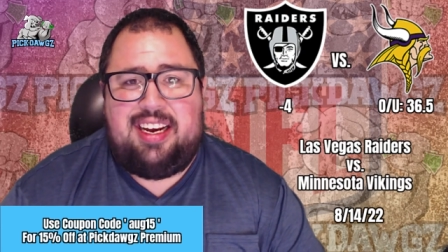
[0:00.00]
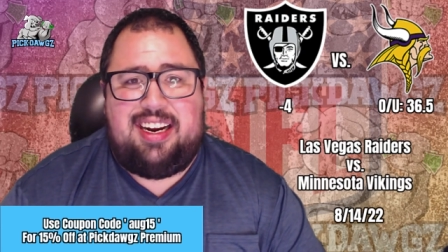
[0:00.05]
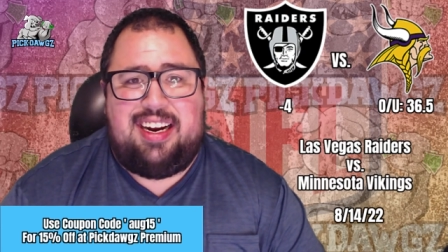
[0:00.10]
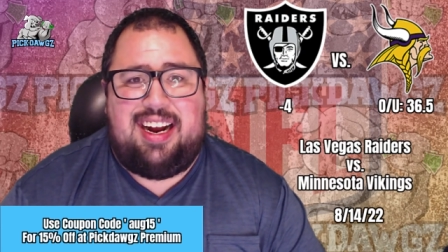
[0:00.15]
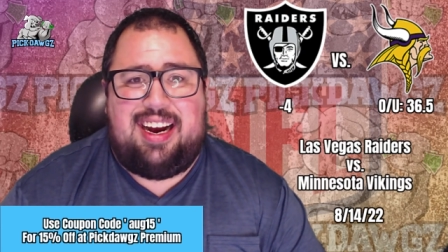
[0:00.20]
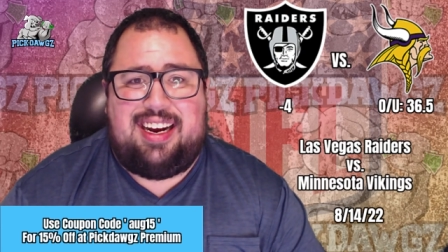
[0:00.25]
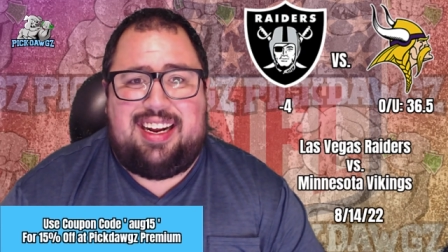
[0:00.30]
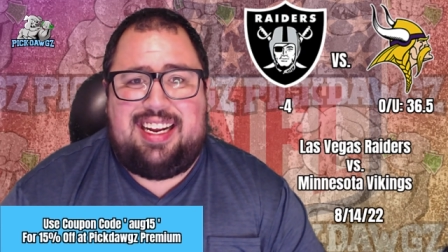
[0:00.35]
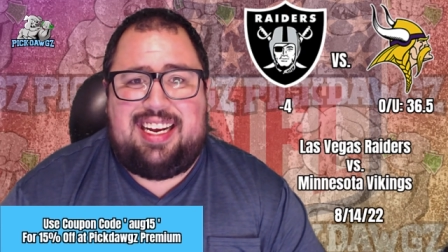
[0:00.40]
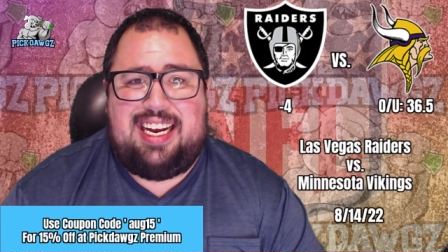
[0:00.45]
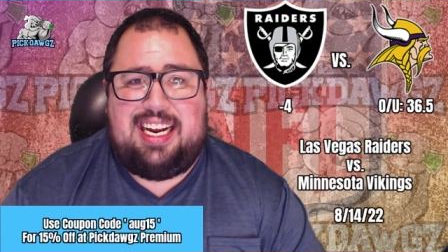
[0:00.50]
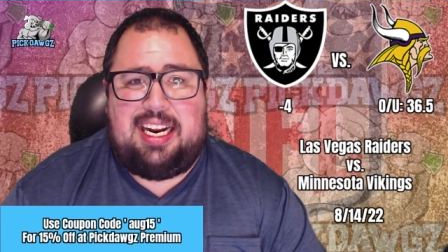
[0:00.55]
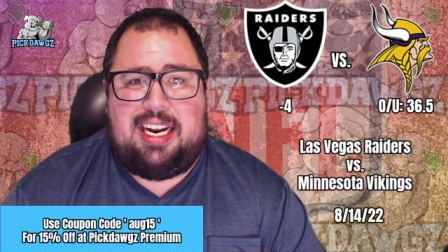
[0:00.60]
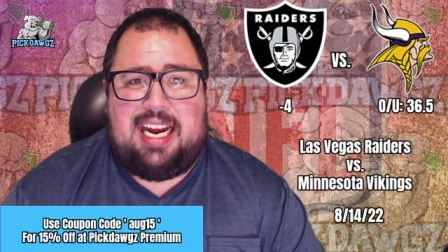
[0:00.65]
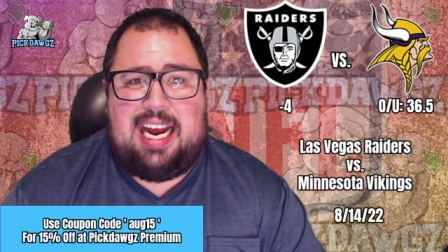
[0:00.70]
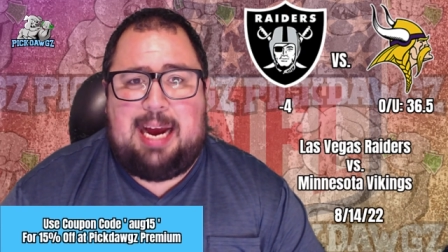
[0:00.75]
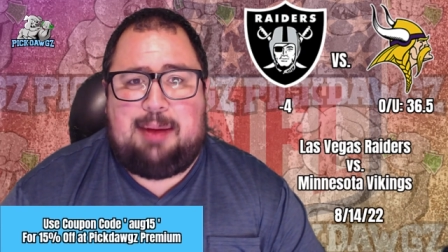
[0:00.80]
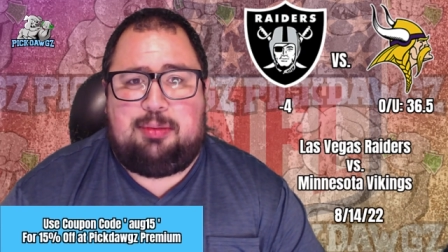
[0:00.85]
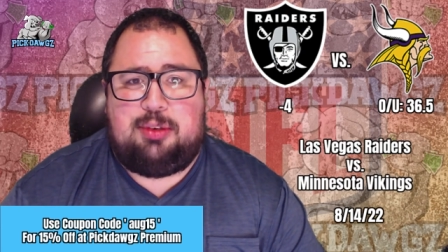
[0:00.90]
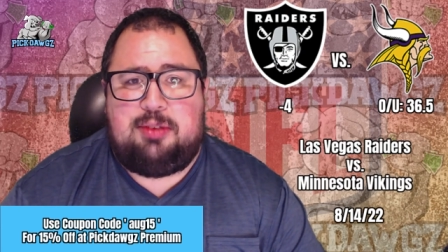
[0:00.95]
you're not going to get a
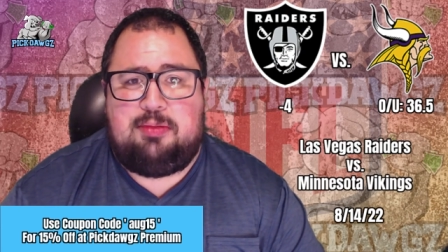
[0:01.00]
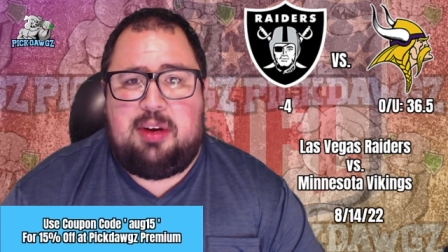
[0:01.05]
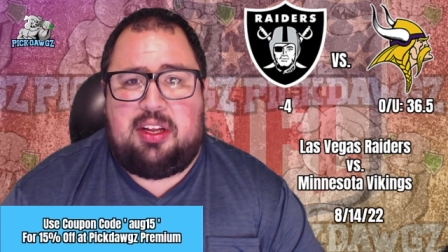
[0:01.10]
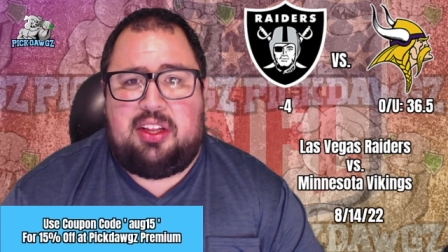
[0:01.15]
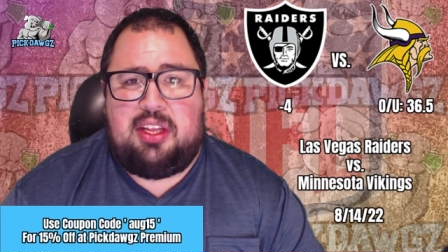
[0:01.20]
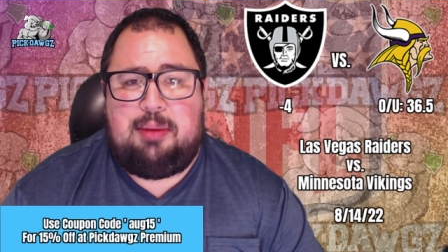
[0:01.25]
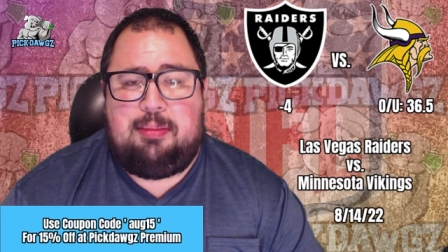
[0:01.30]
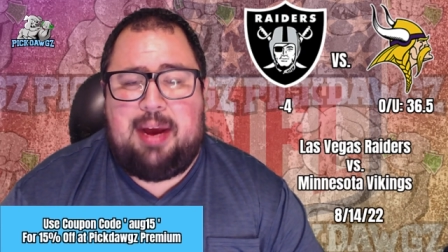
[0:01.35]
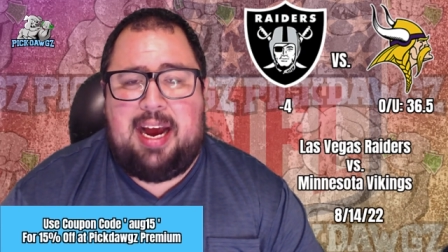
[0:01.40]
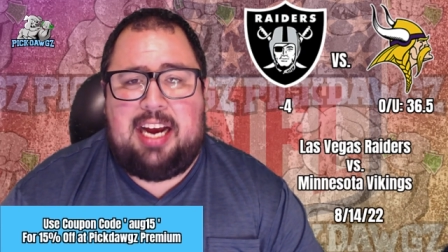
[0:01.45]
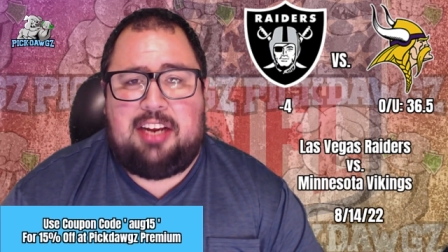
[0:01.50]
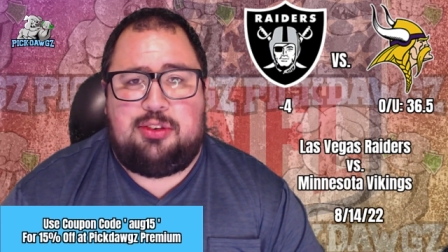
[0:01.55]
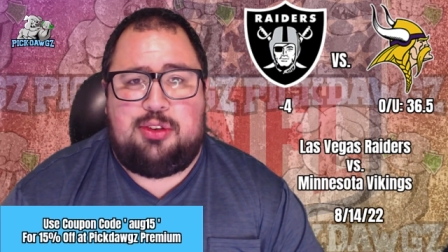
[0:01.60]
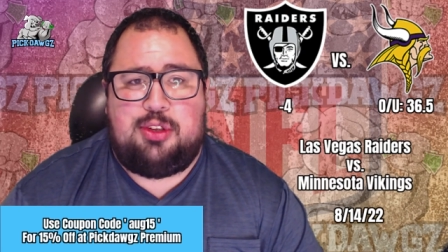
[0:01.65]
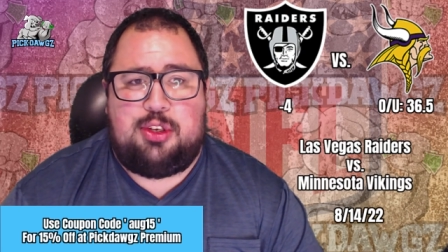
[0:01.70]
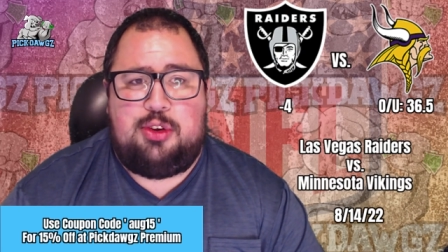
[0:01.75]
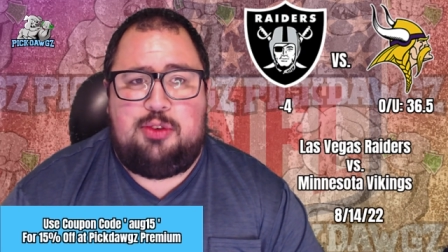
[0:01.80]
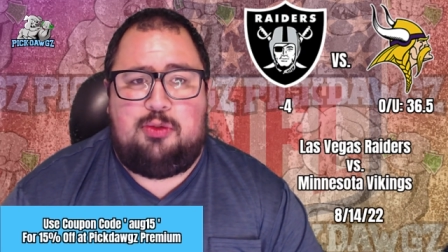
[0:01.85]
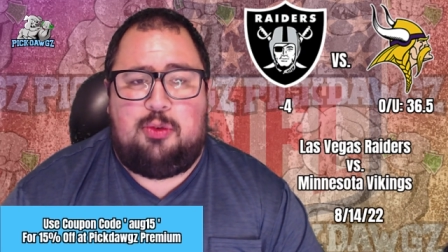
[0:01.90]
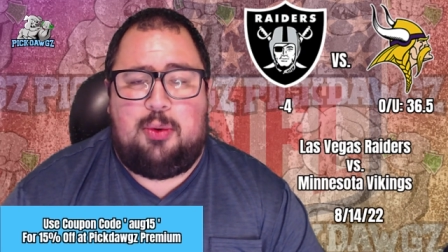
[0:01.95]
capper's monthly pass or
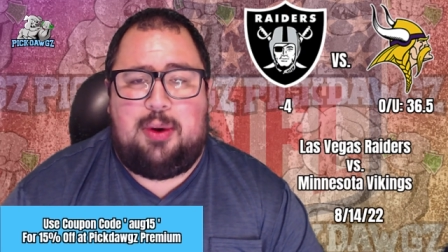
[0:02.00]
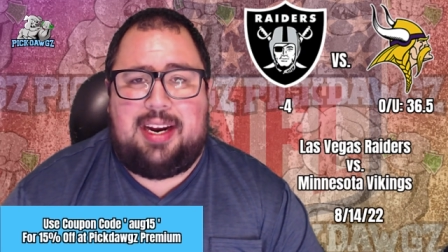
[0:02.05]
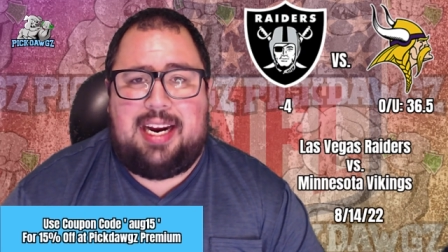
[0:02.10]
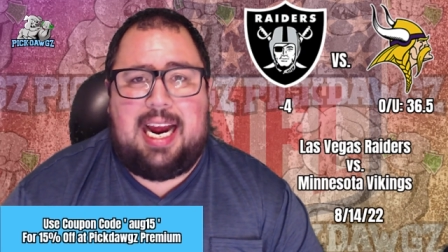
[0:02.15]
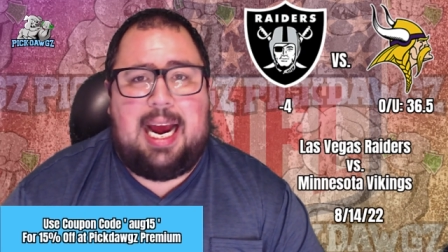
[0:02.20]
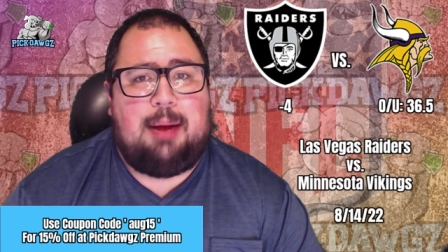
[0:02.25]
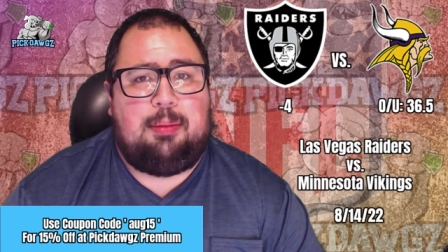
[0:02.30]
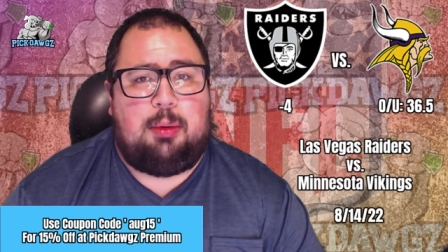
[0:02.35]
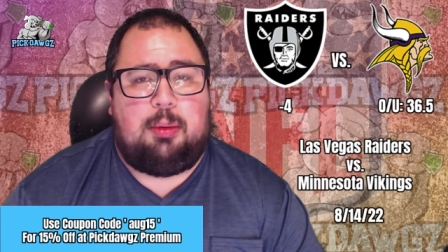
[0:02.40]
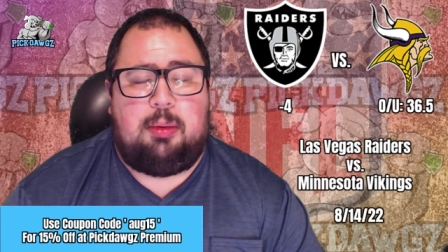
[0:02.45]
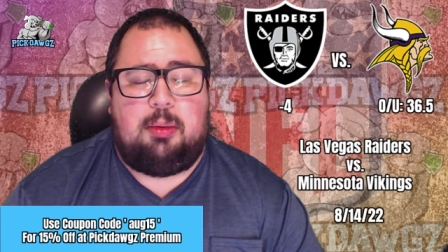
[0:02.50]
the two for one capper